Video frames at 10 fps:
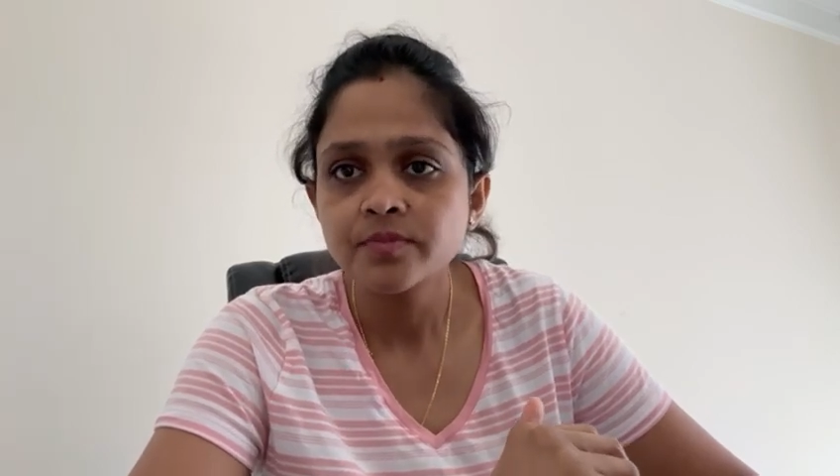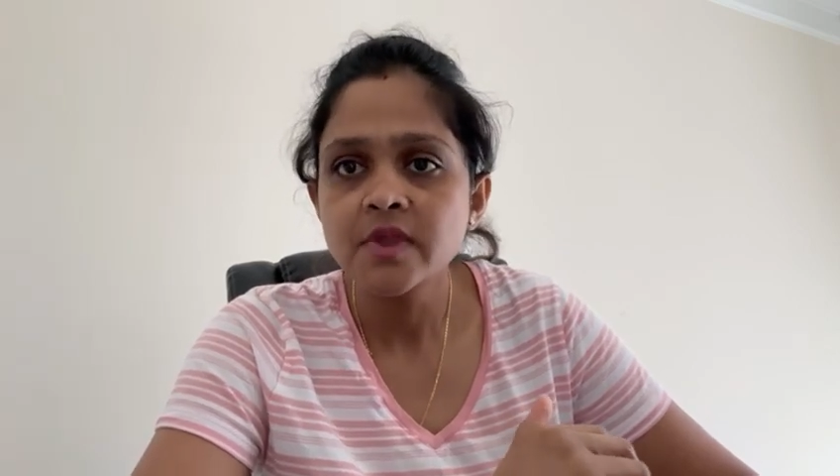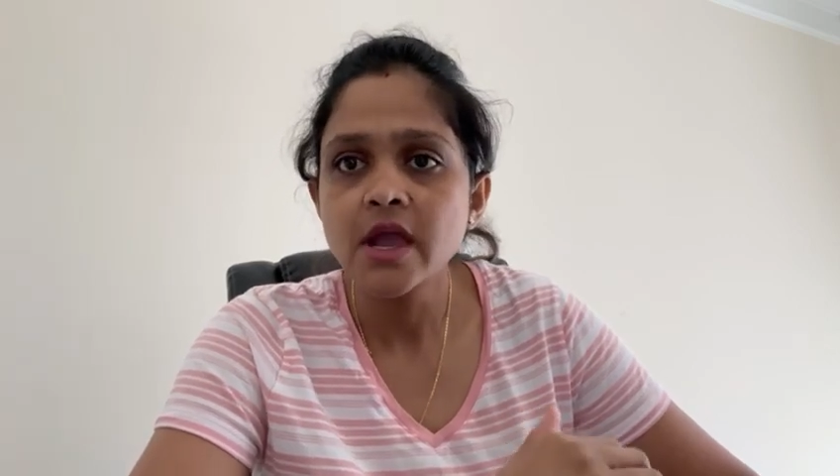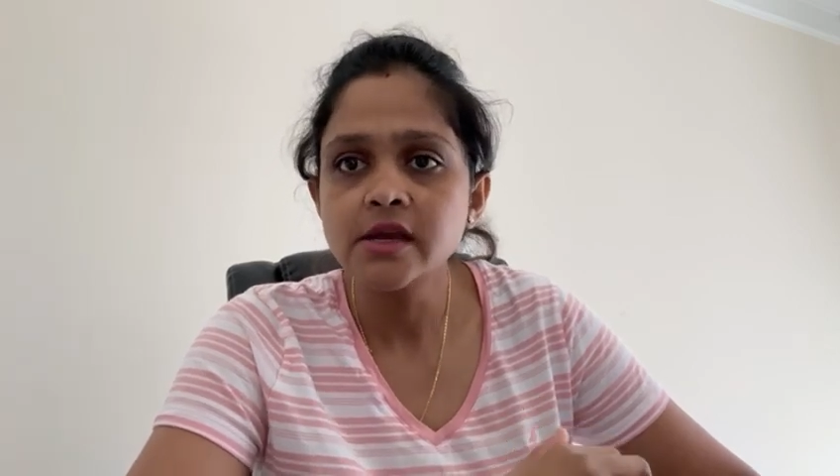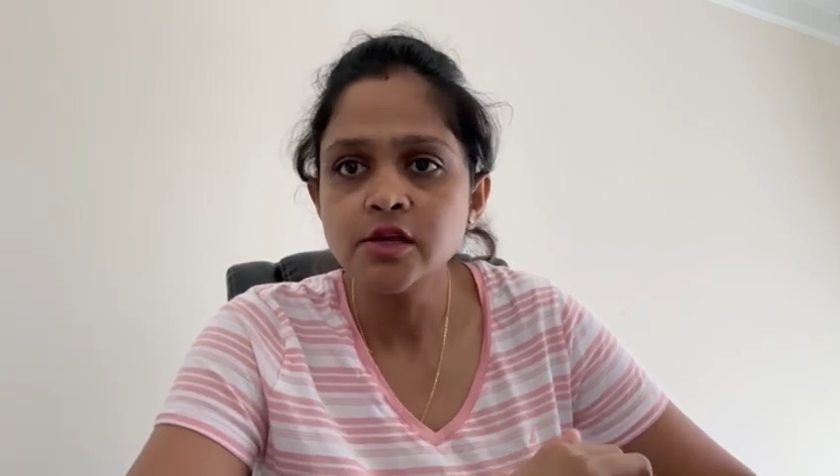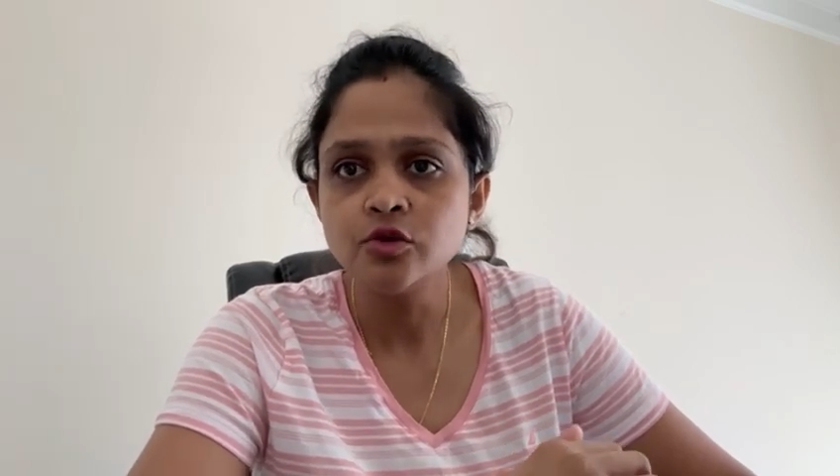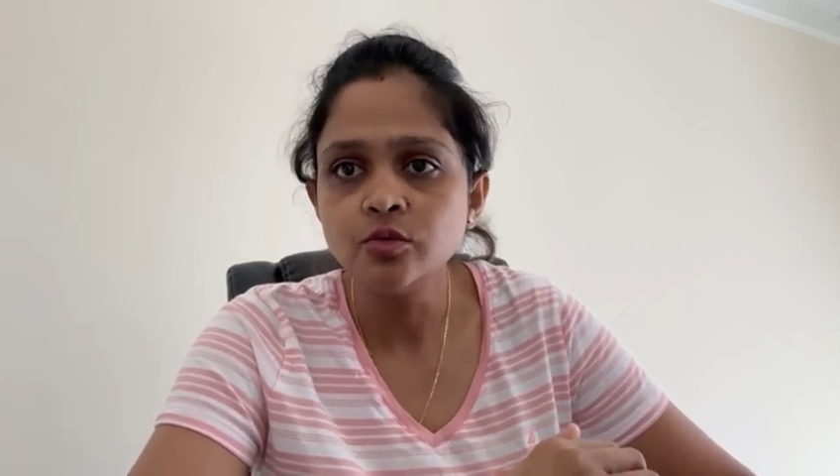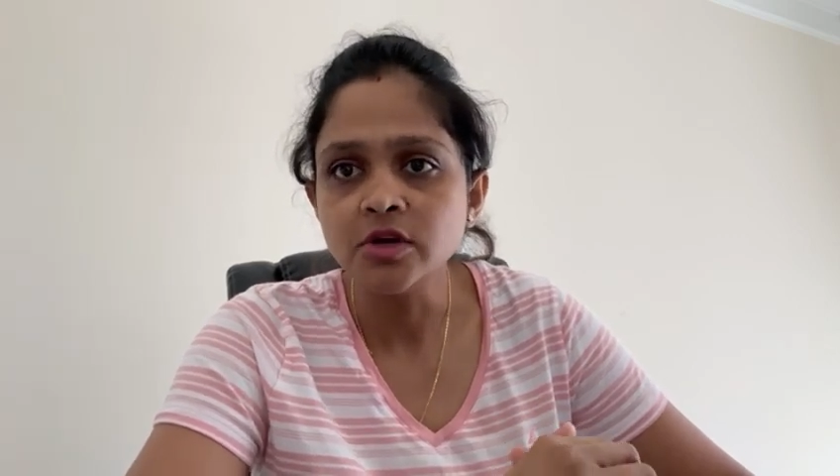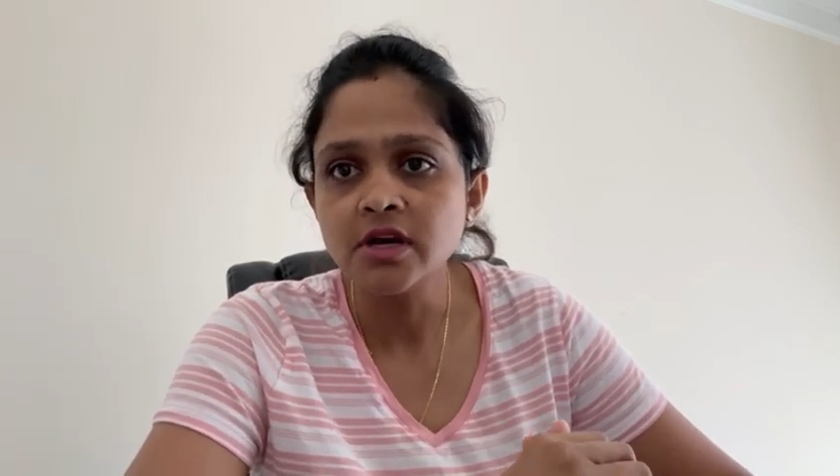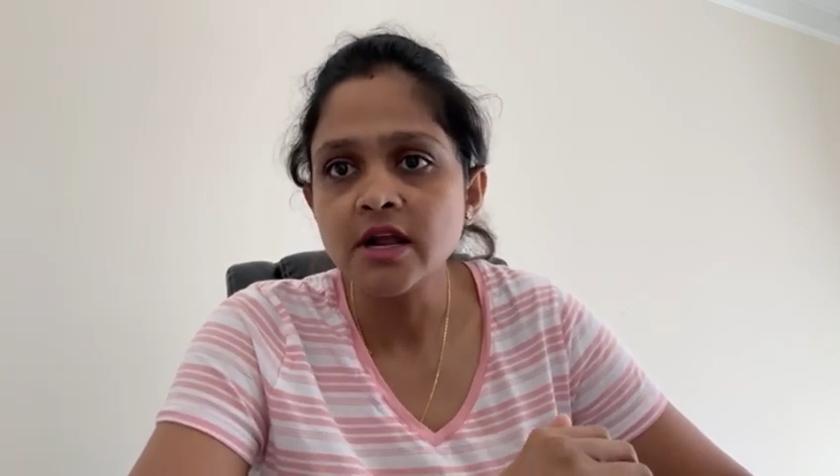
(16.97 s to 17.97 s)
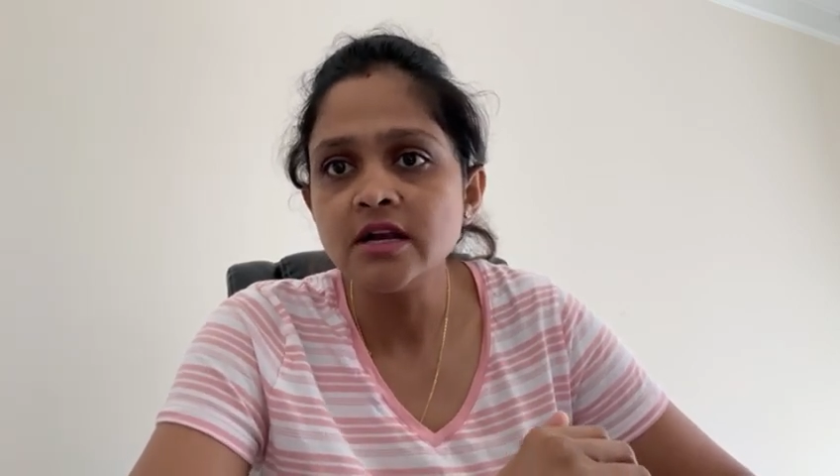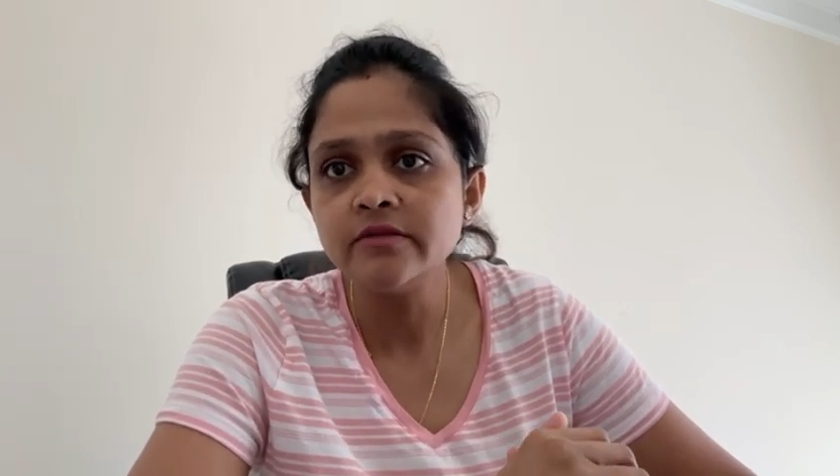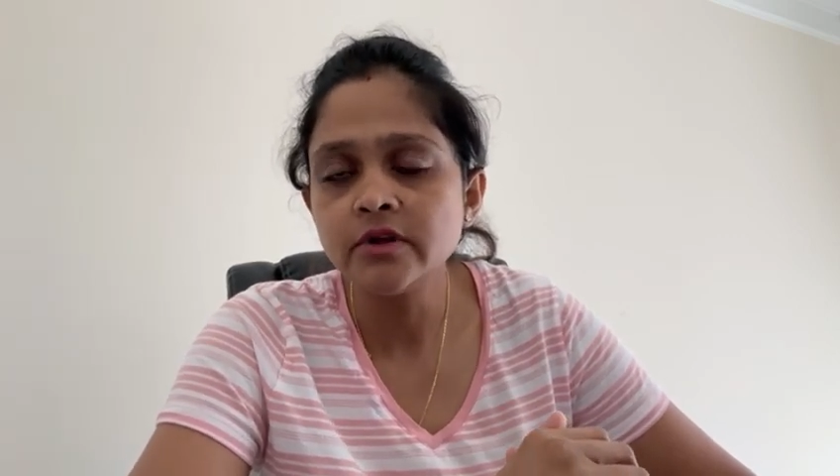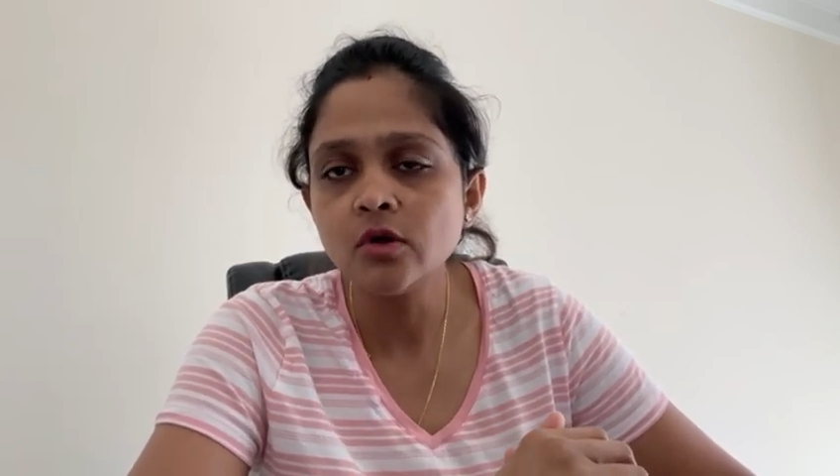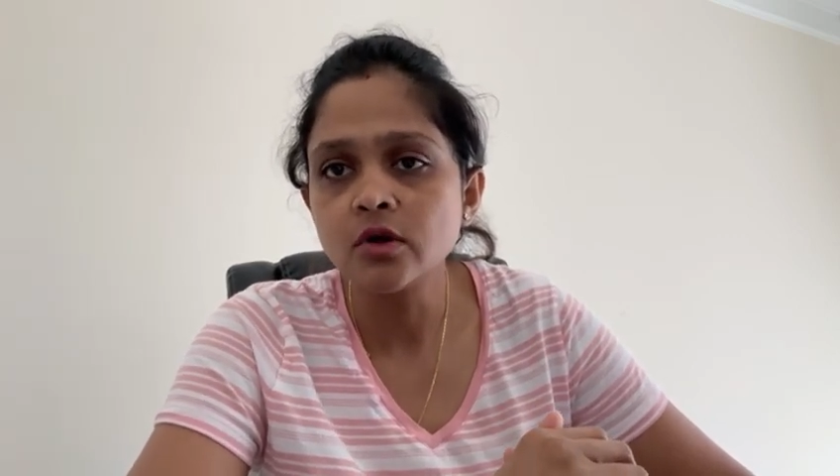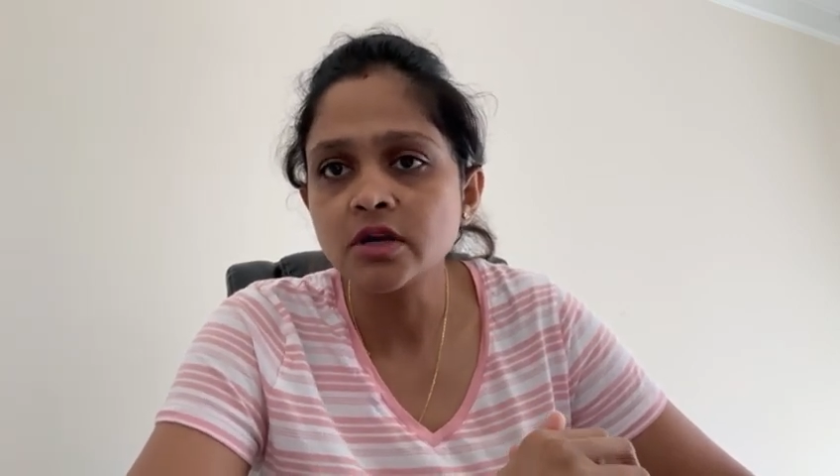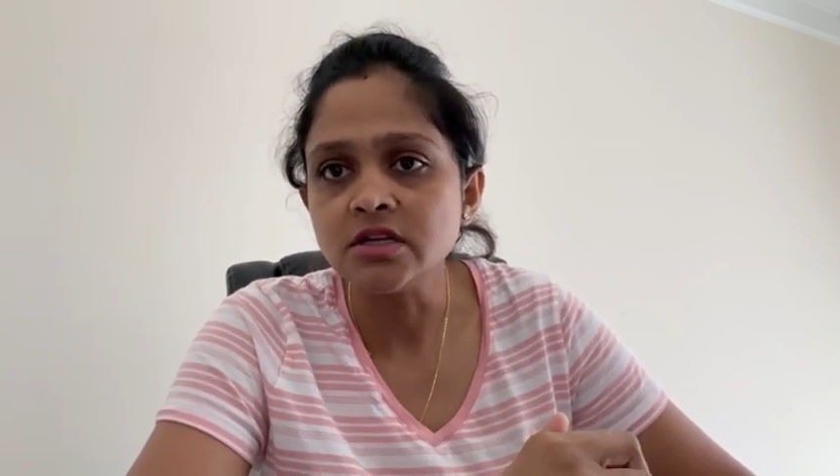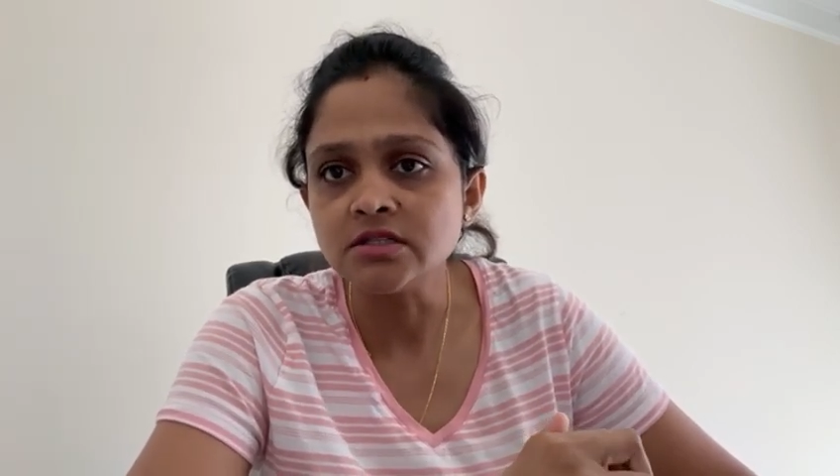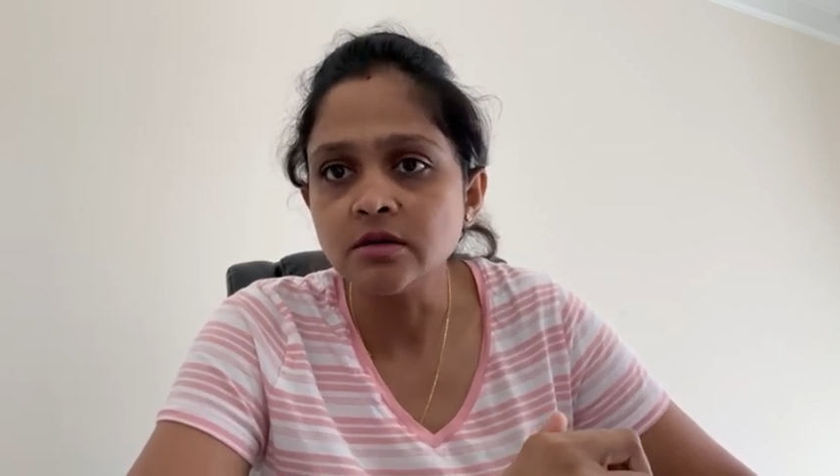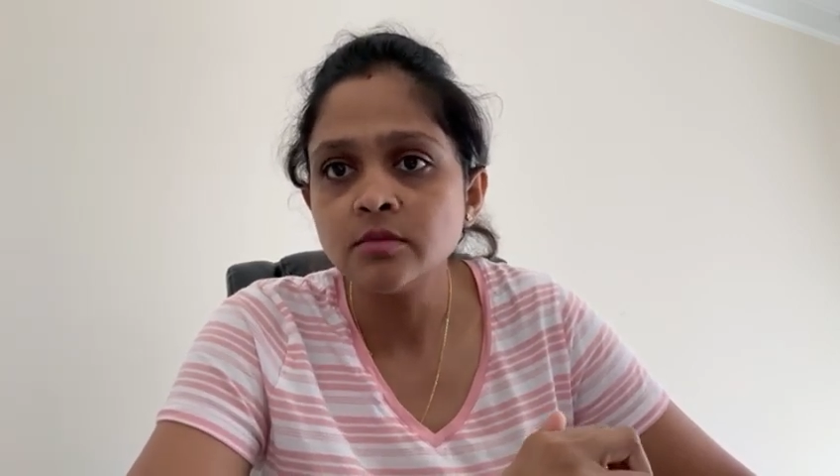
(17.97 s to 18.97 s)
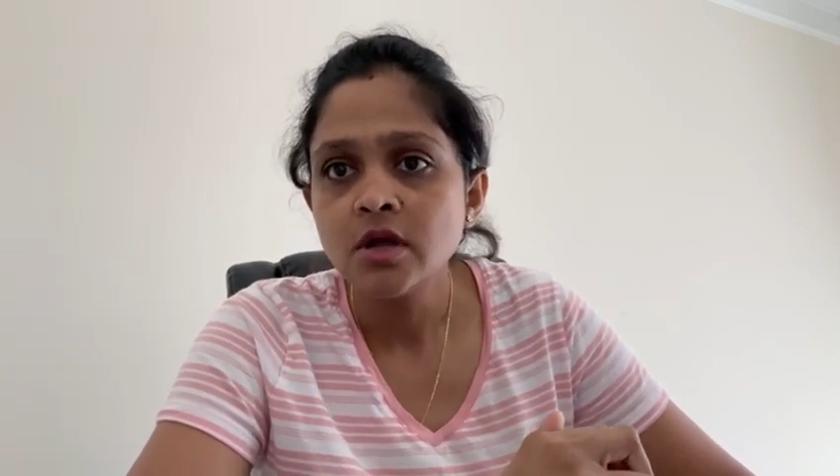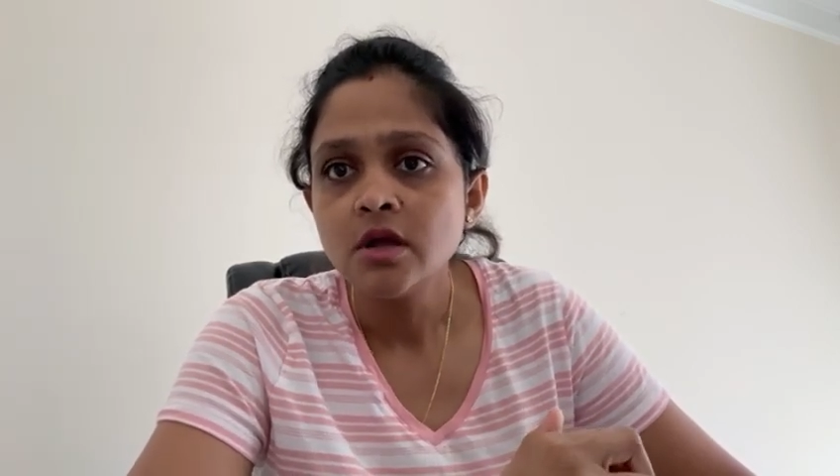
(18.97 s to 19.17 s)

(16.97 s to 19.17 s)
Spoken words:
Any human and living organism